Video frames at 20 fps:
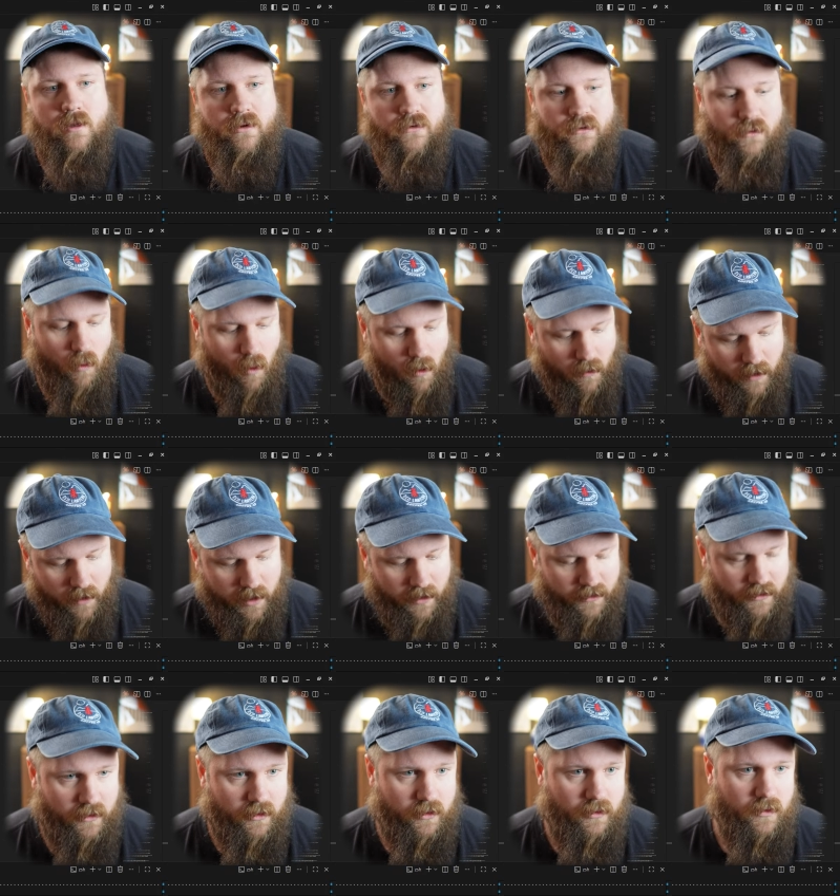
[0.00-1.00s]
So what we're going to
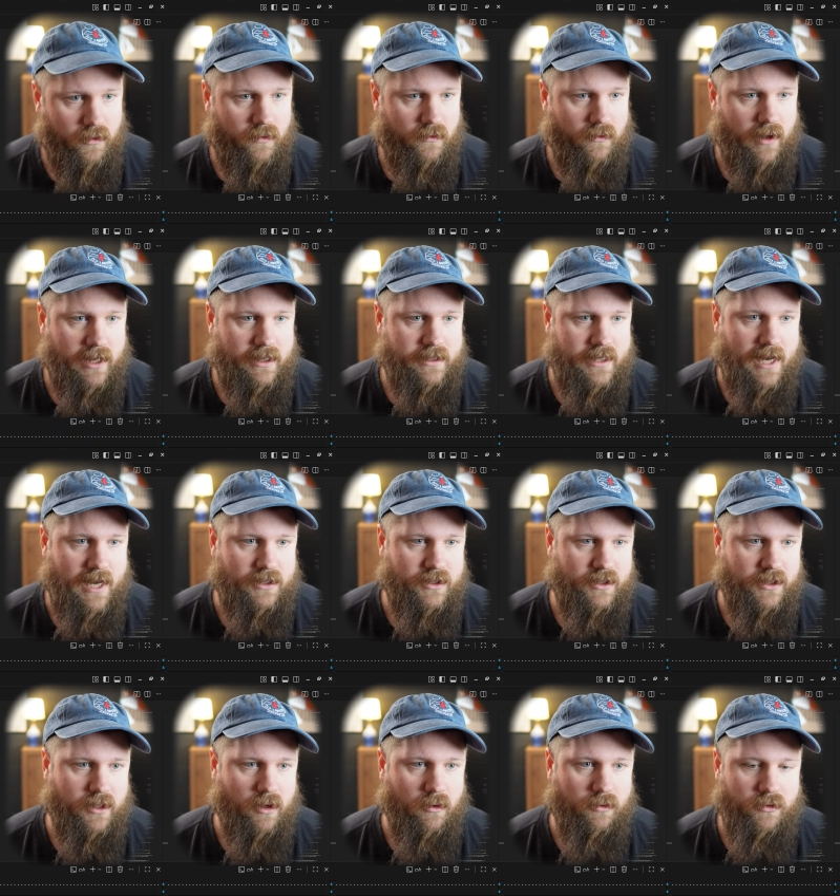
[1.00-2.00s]
do is
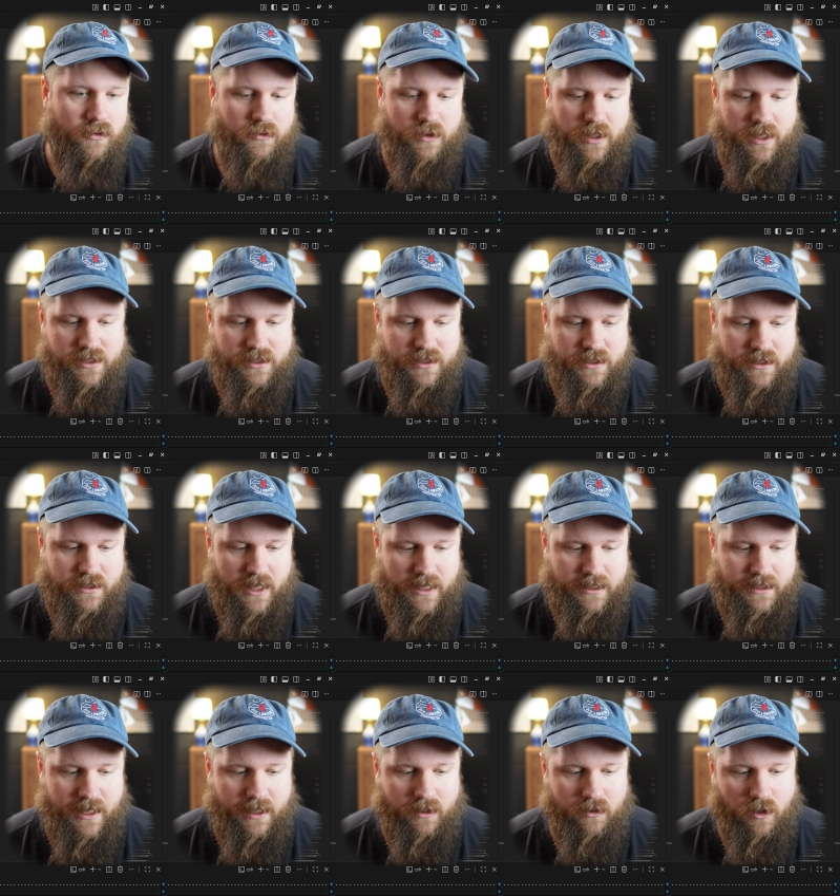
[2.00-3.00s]
actually go through this and
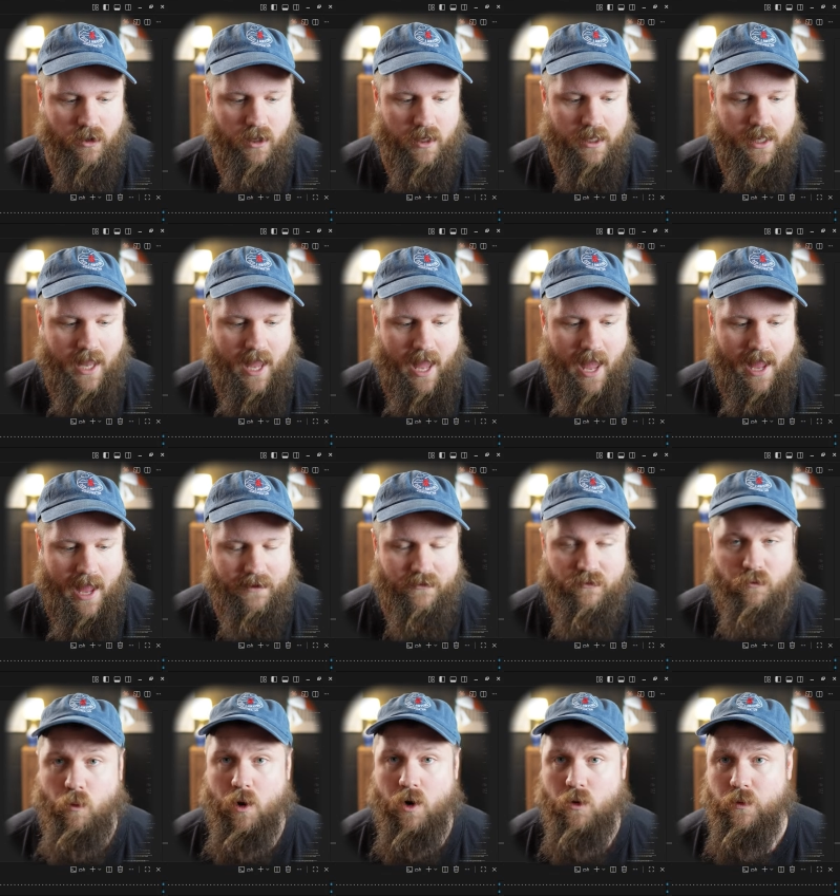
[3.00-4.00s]
take a look at
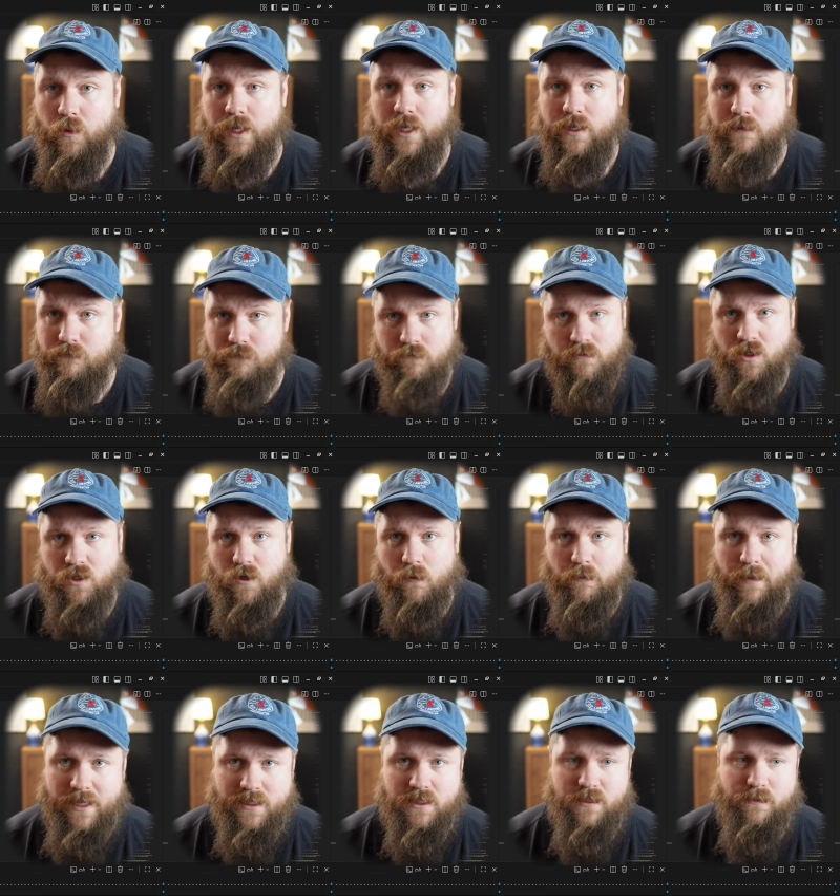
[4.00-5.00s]
where we can,
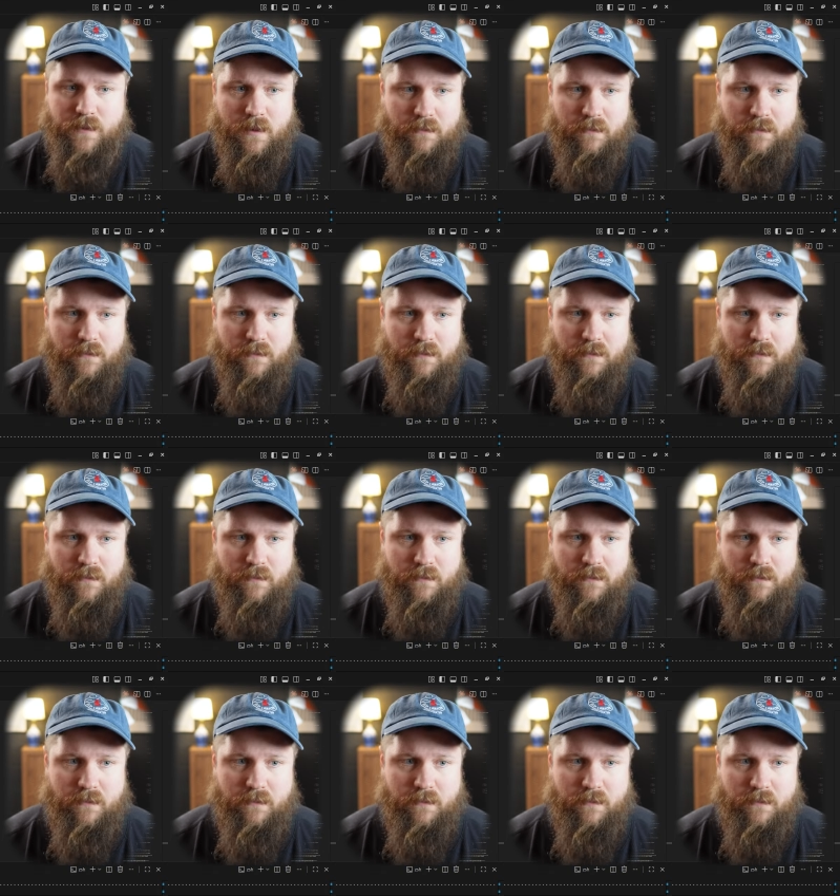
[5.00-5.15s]
make some